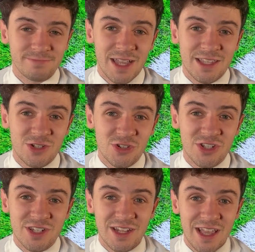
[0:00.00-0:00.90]

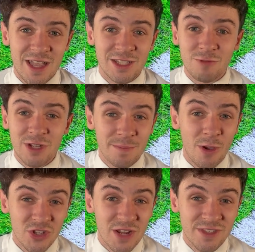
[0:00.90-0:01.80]
it's a really
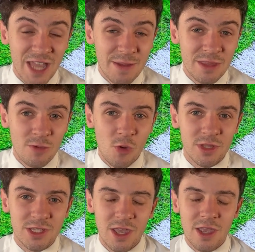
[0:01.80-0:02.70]
positive time at the
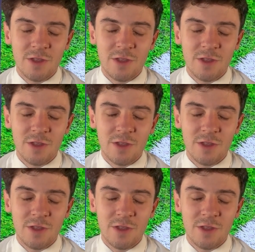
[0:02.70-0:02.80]
moment.